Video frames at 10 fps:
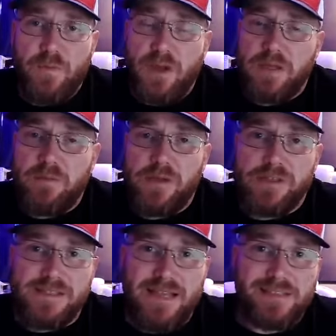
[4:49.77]
My email
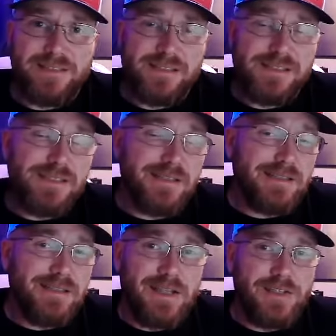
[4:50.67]
is
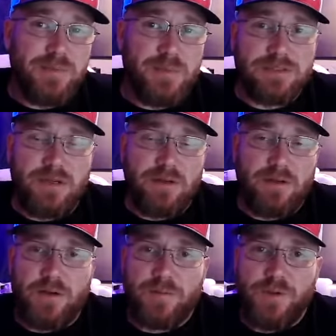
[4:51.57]

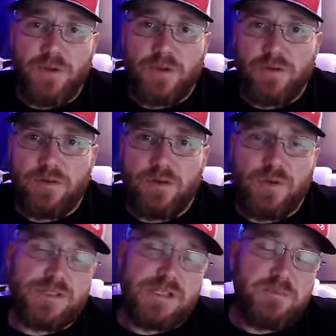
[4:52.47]
daltonskillet@gmail.com. You
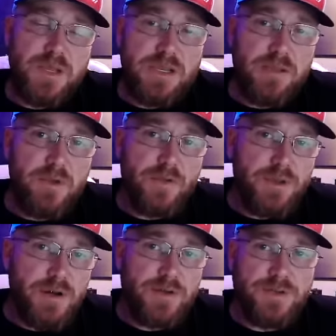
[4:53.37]
can send me an email
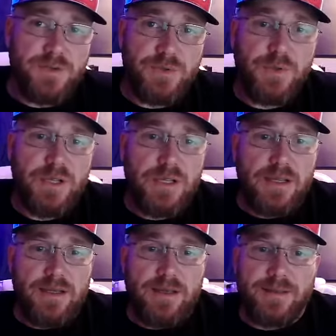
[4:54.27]
there too.
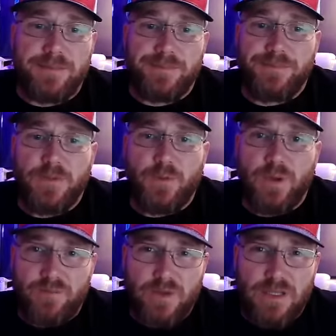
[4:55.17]
We
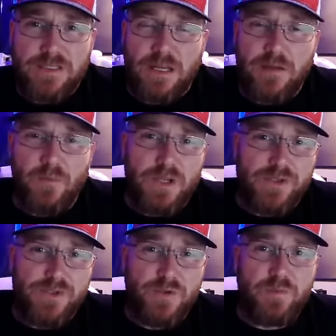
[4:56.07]
can FaceTime, we
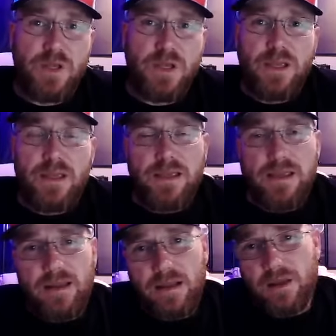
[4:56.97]
can Zoom,
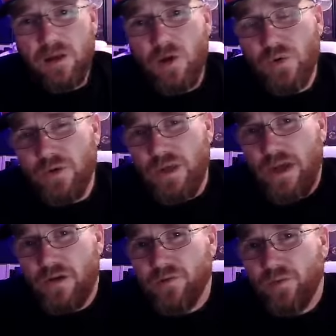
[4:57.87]
and I can go into the
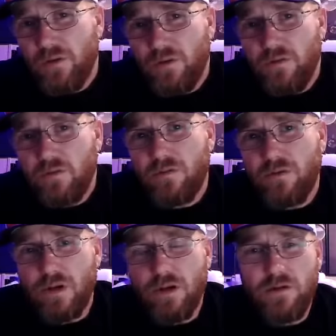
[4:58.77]
house with you
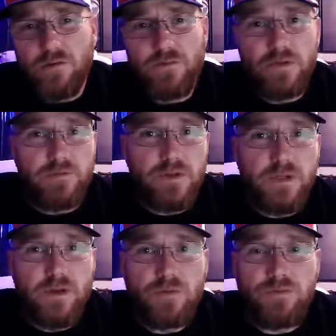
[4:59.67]
via
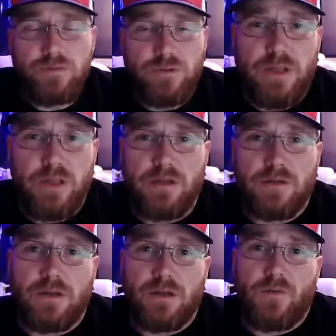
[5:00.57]
video and
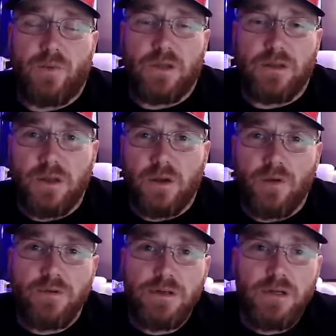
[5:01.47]
we can look it
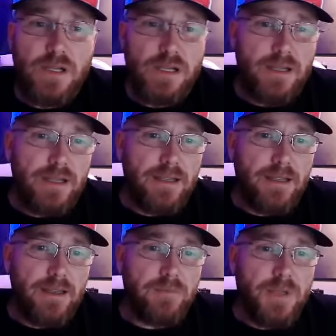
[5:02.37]
over
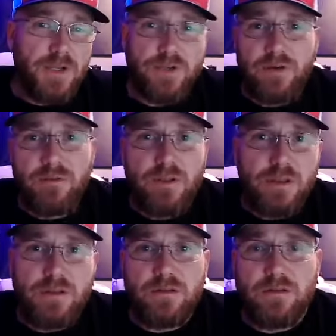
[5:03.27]
and make sure
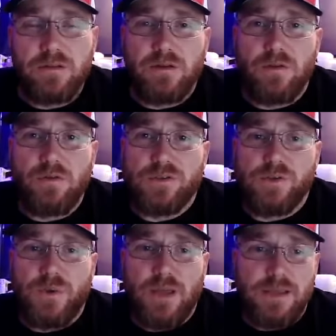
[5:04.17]
everything, looks
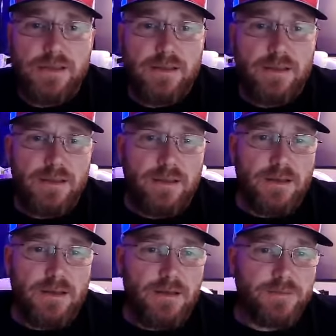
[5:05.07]
okay.
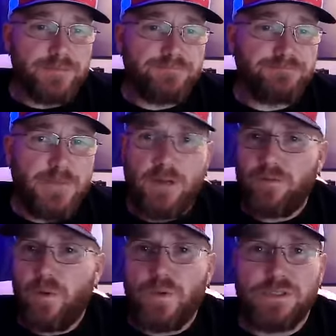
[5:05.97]
And of
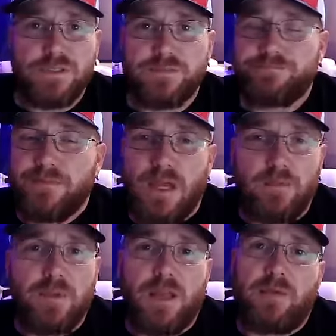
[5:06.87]
course,
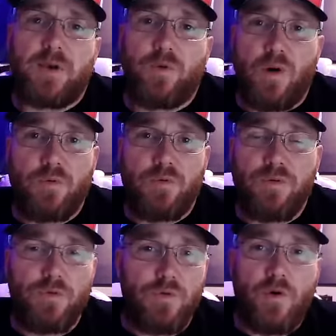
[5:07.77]
I'd be happy to walk with
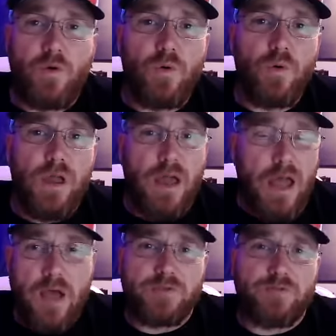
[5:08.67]
you through the whole
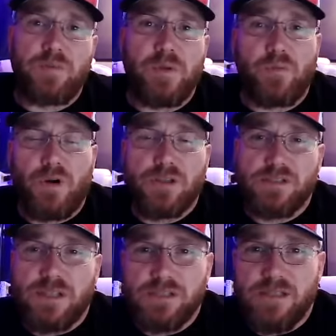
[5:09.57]
house flipping
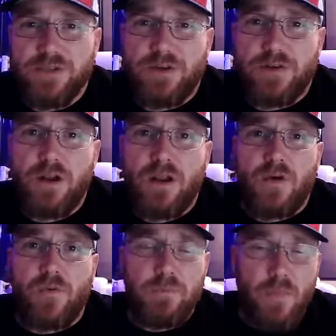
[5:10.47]
process as your
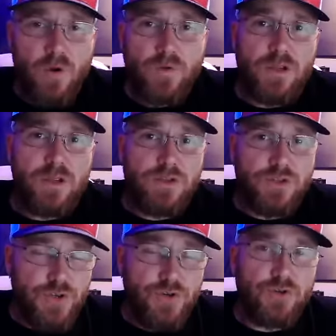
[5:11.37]
remote
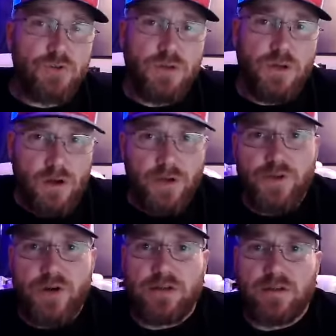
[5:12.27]
general
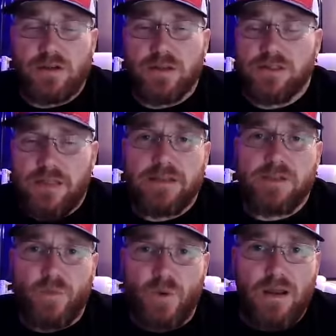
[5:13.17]
contractor, because that
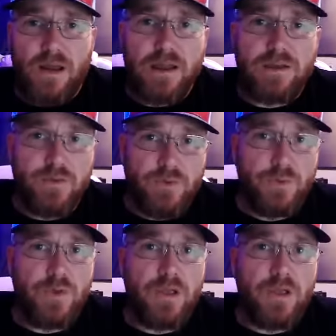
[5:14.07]
is what I do.